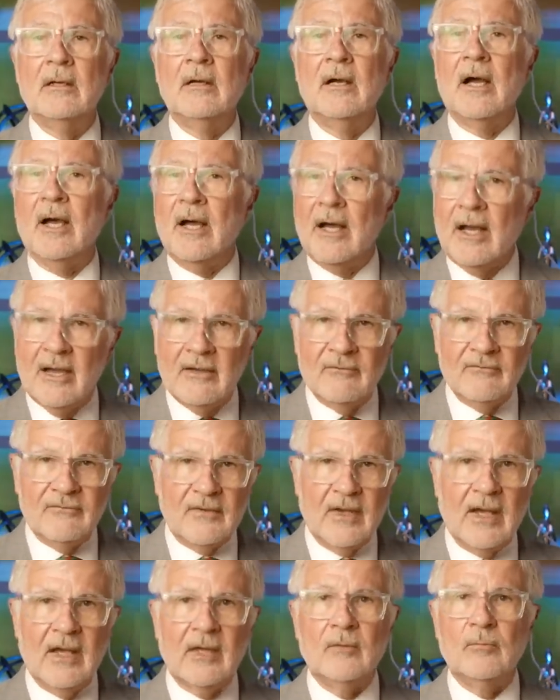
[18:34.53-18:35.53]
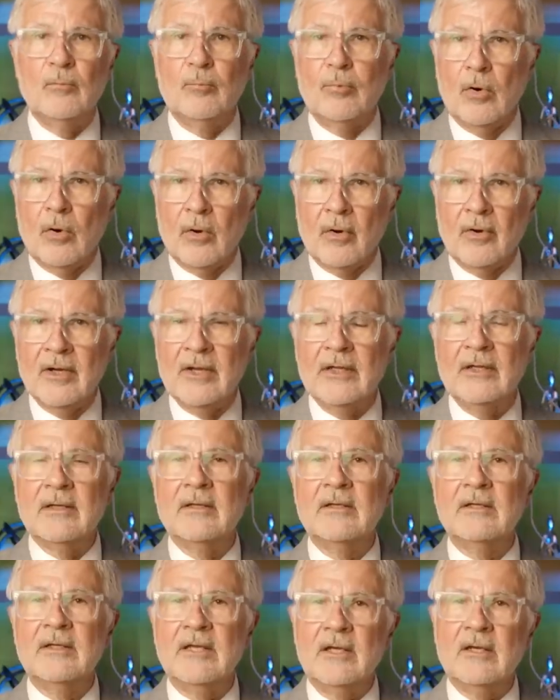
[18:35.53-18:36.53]
a high fat,
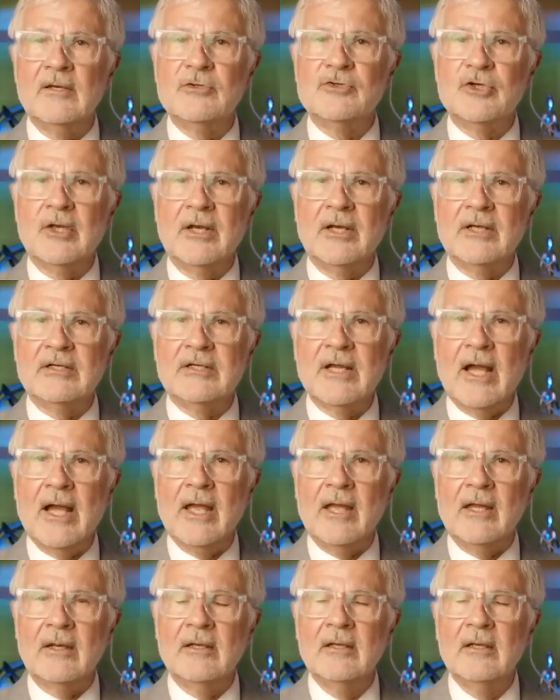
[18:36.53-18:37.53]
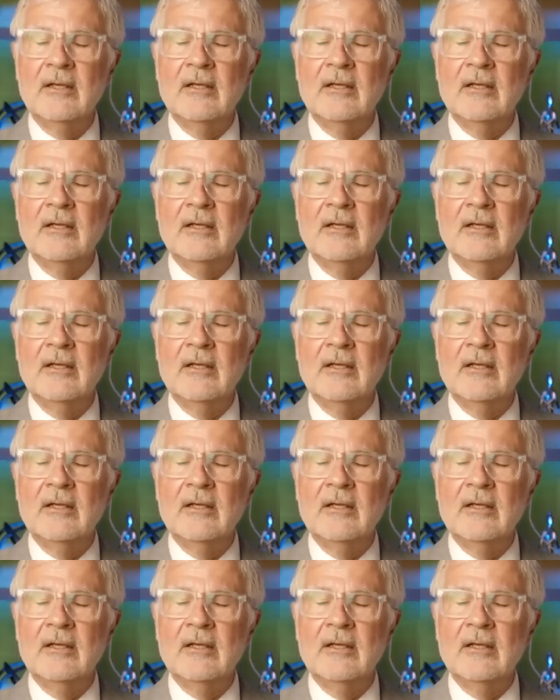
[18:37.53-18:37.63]
boring ketogenic diet.